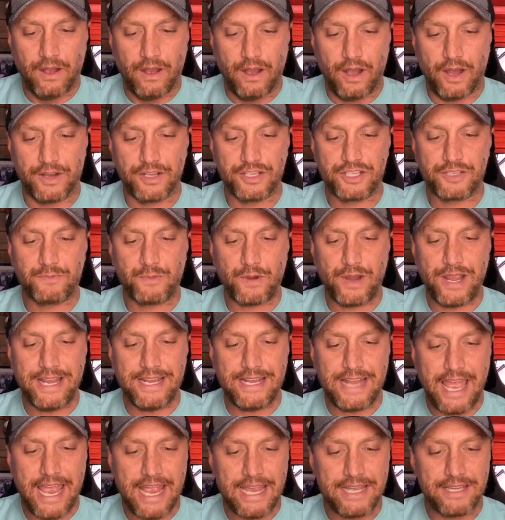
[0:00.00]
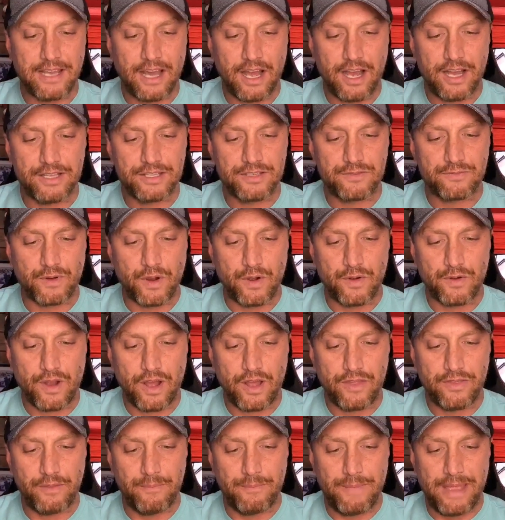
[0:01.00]
On a spring day, Dodds rode
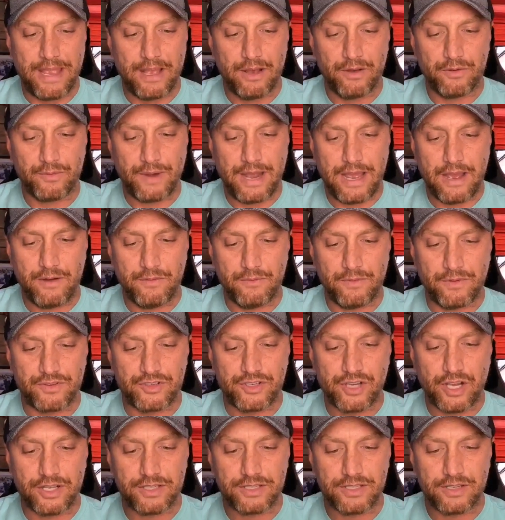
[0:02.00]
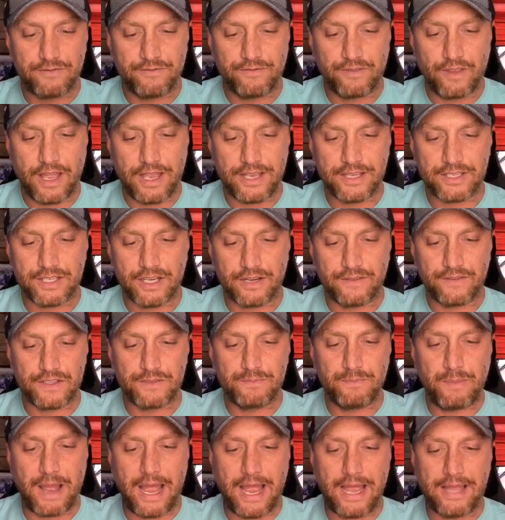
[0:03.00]
on the mail route with Johnson Flying Service
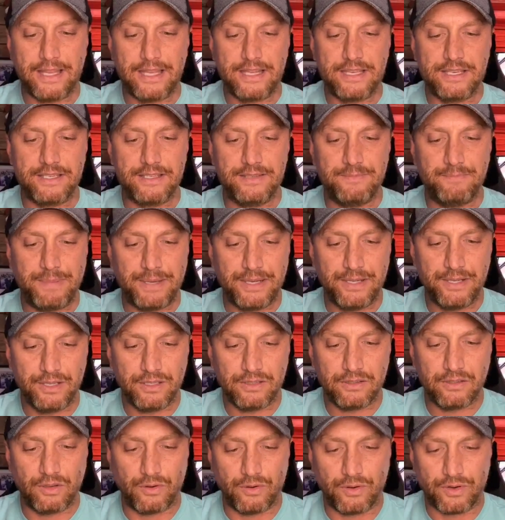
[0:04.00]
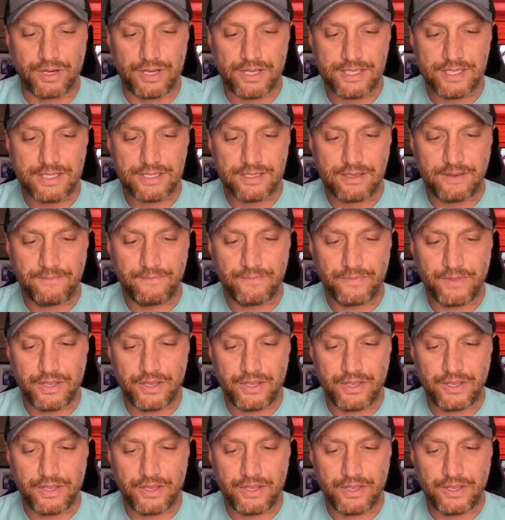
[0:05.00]
pilot Bill Doris.